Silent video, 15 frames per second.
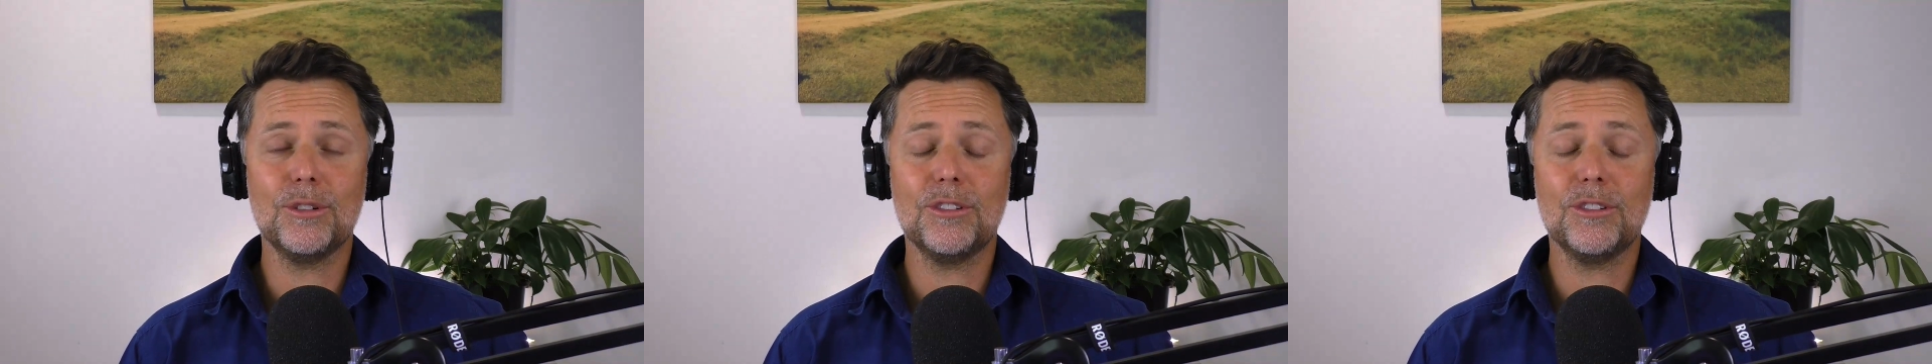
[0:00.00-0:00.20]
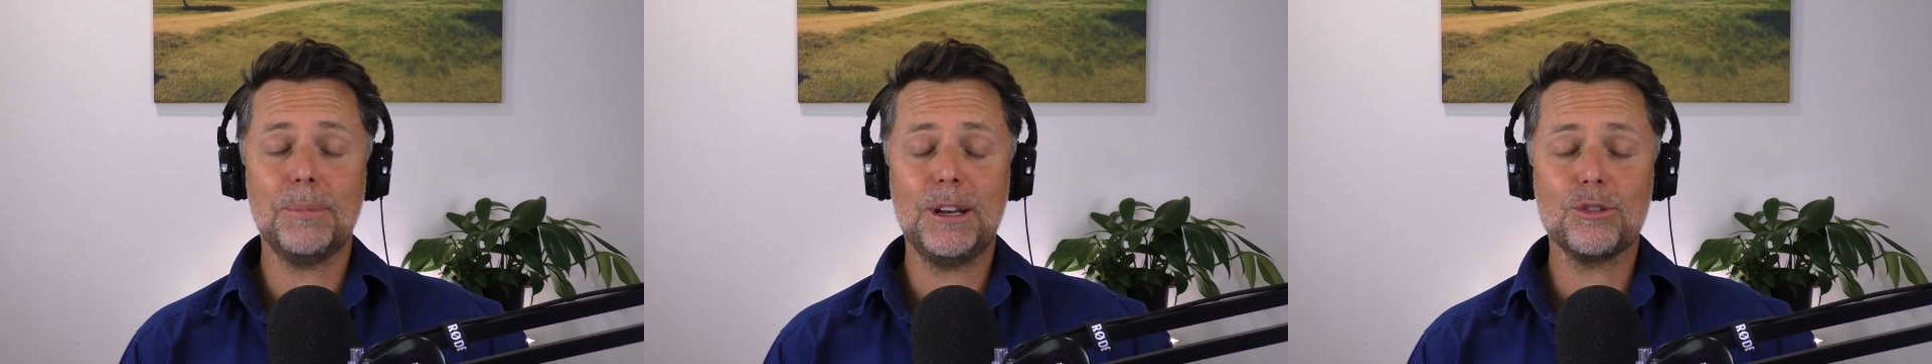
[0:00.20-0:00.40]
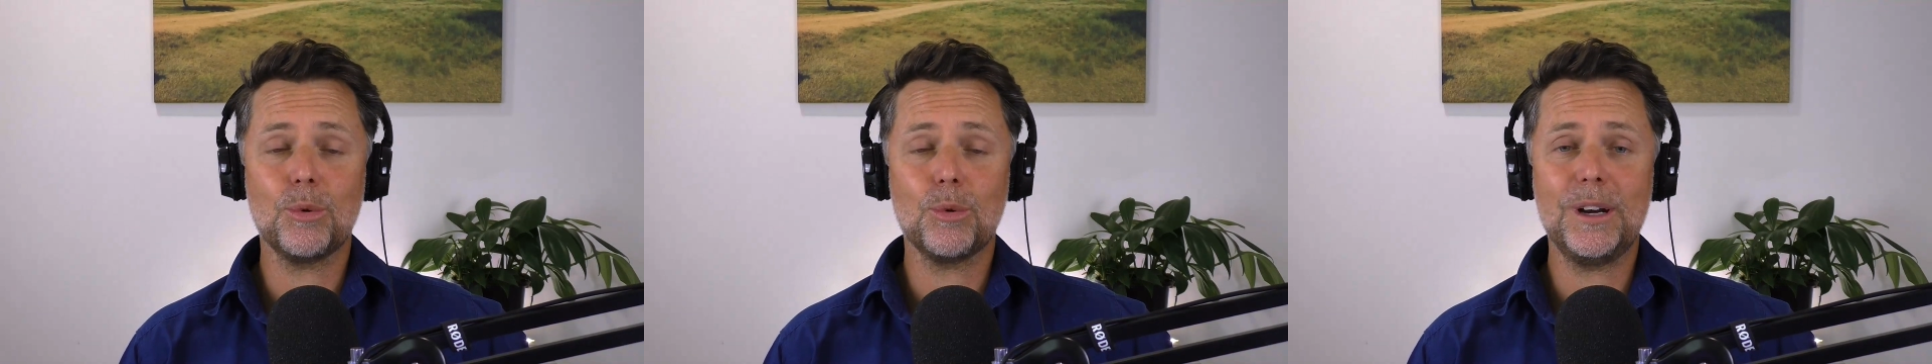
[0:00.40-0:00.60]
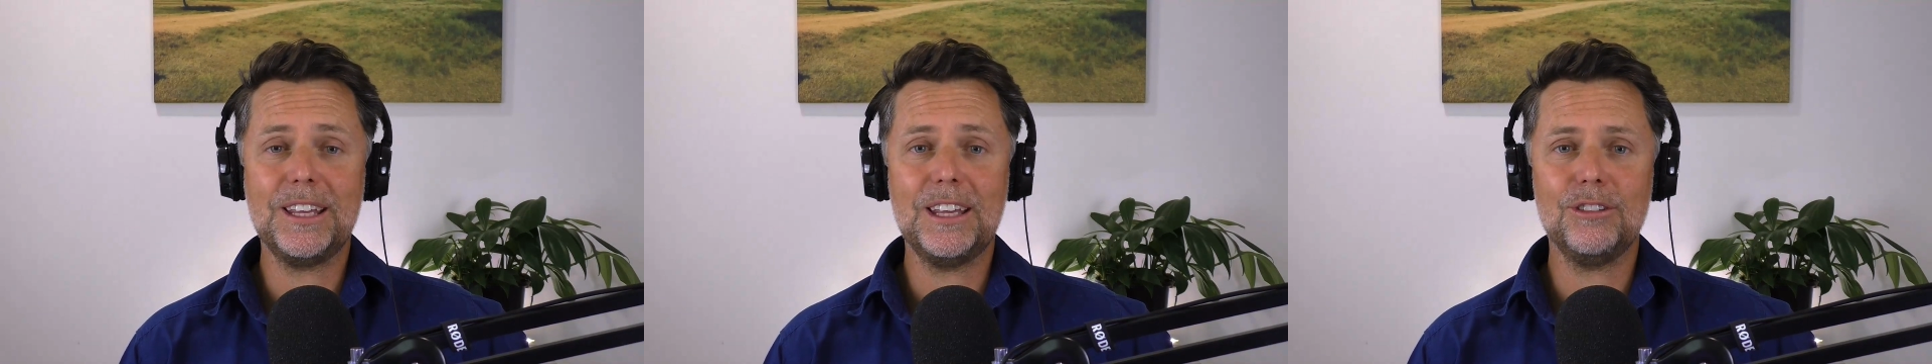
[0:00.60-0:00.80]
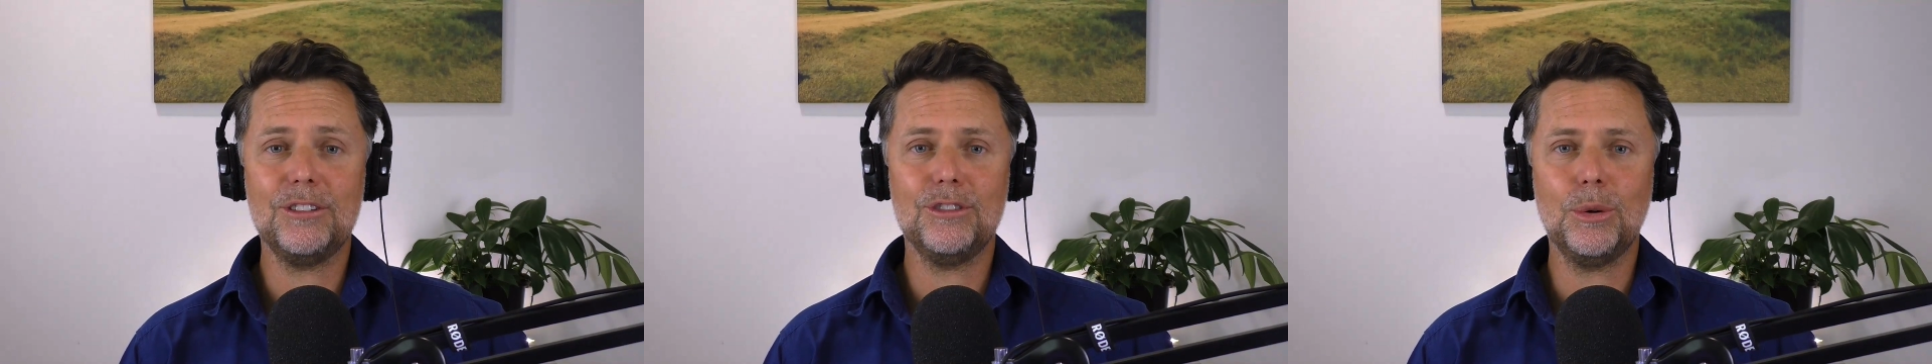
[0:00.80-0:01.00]
and spent 20
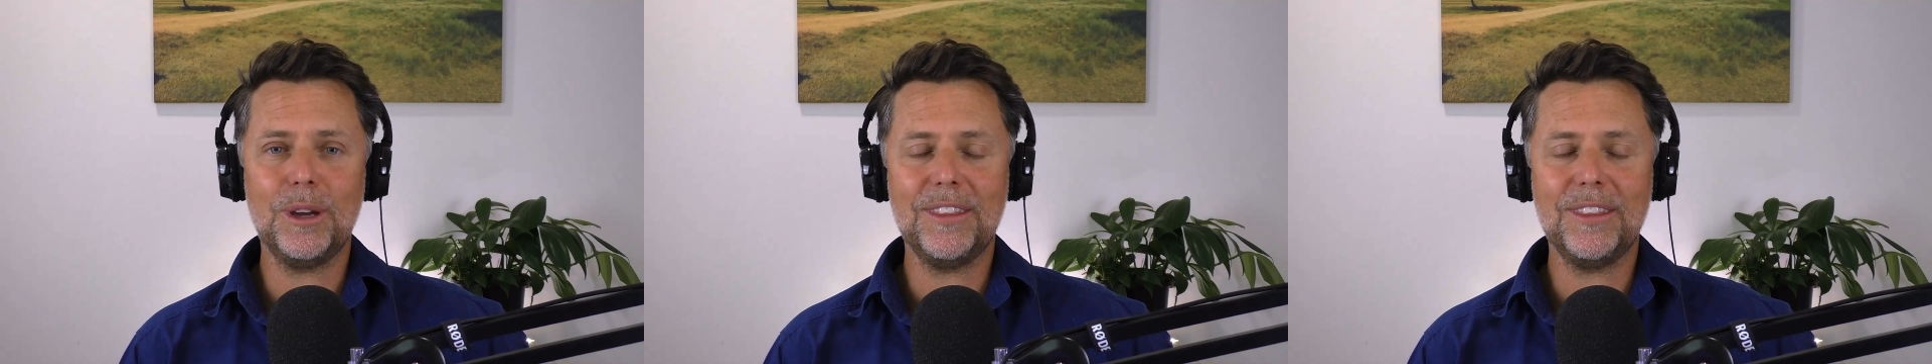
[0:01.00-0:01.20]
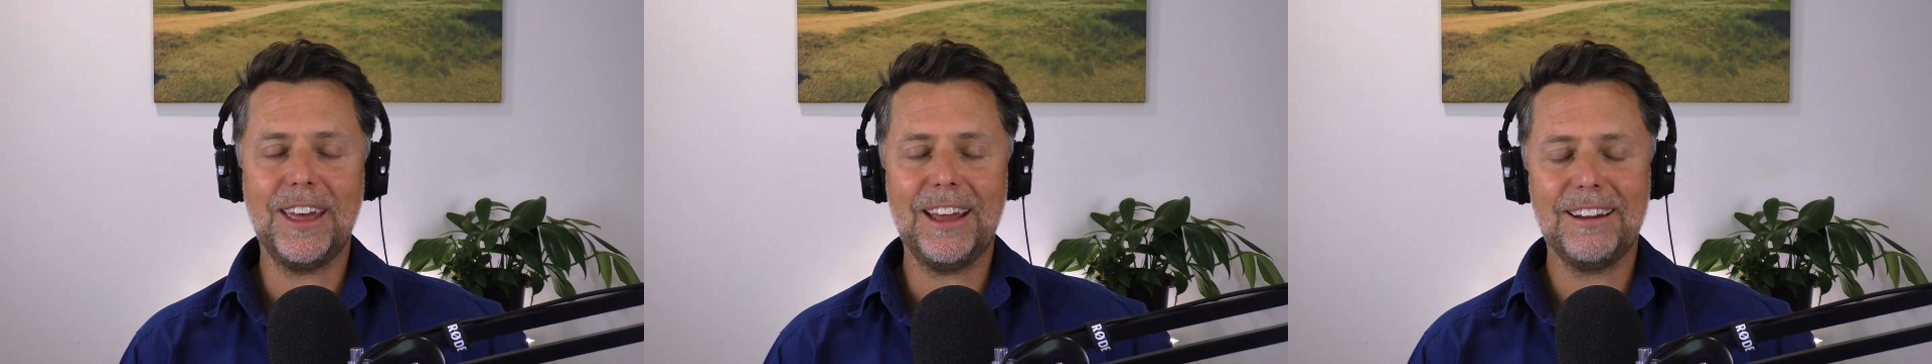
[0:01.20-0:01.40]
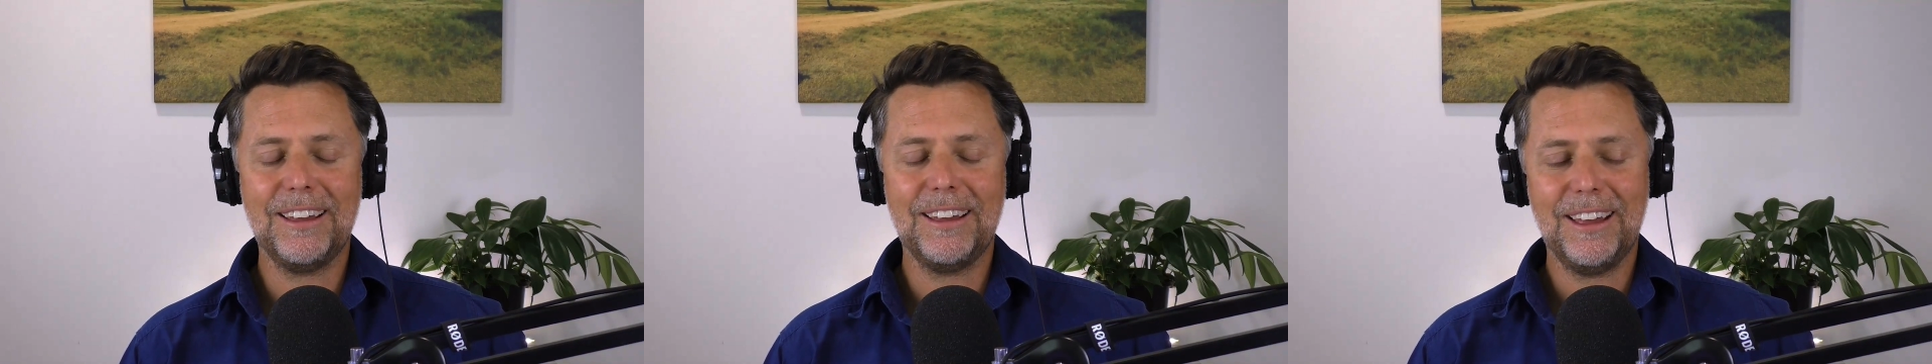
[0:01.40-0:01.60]
years doing that.